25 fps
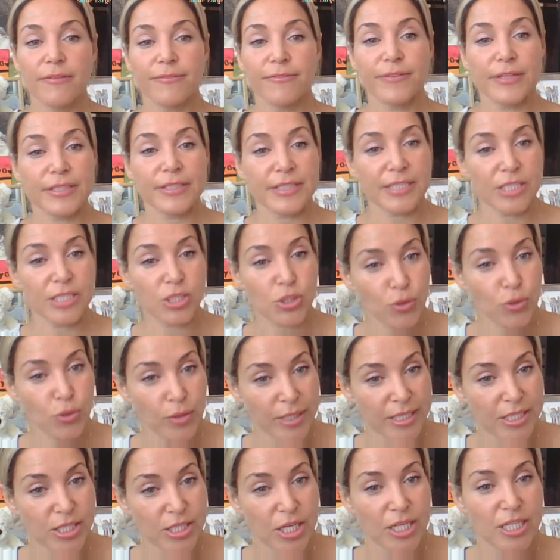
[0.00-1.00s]
filling
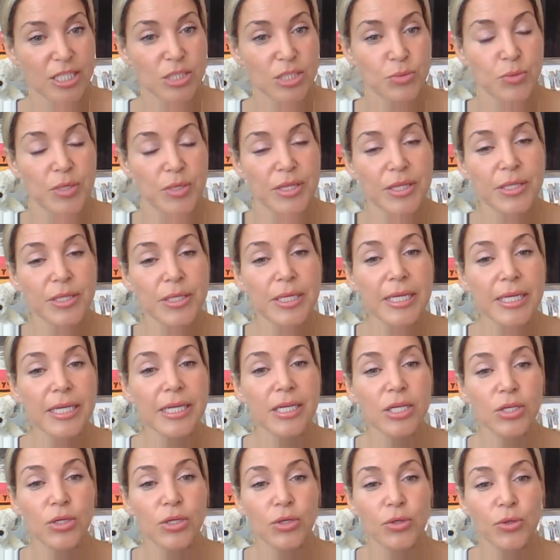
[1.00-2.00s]
joy jars with
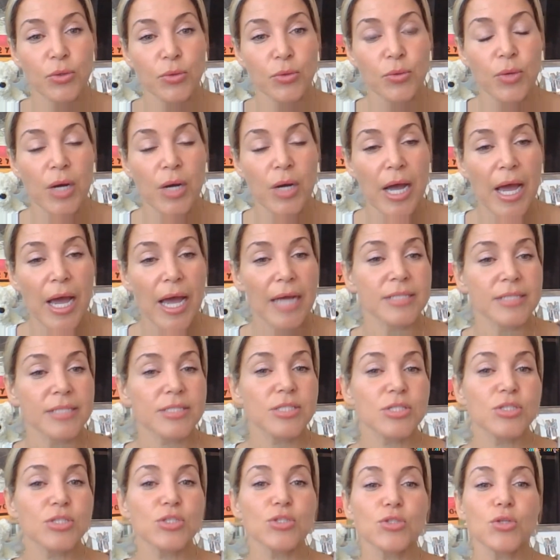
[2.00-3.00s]
nigu,
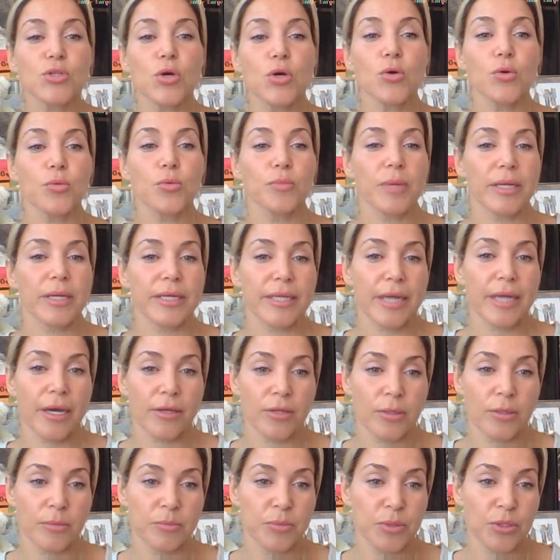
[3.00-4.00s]
and so many
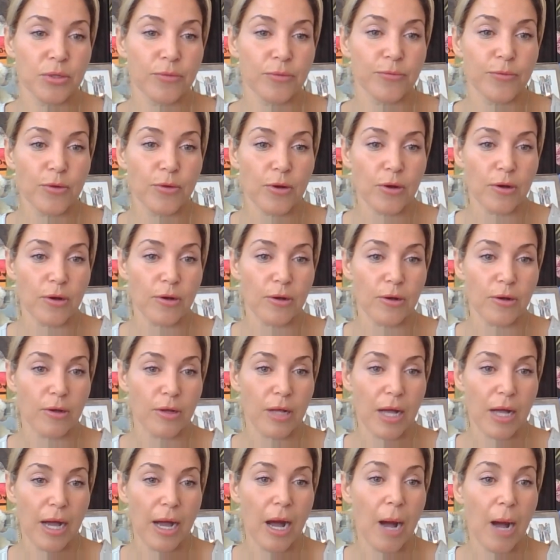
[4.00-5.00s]
other beautiful
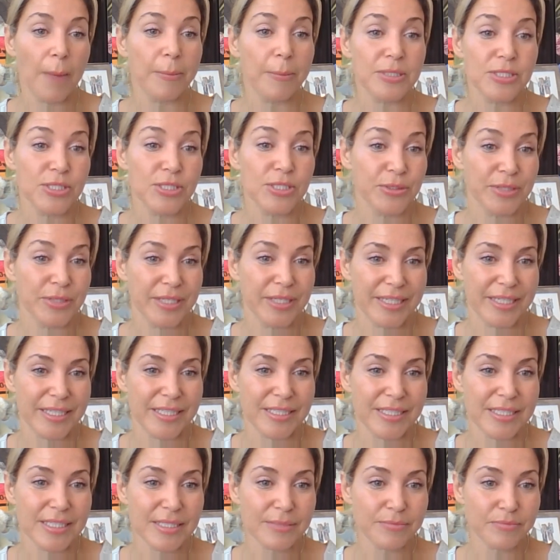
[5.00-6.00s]

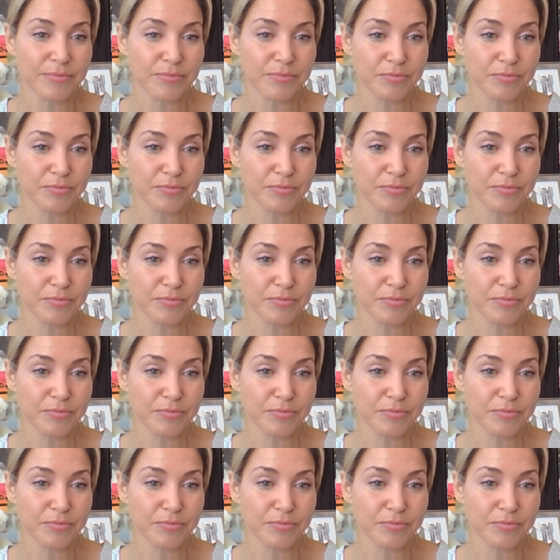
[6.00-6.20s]
opportunities.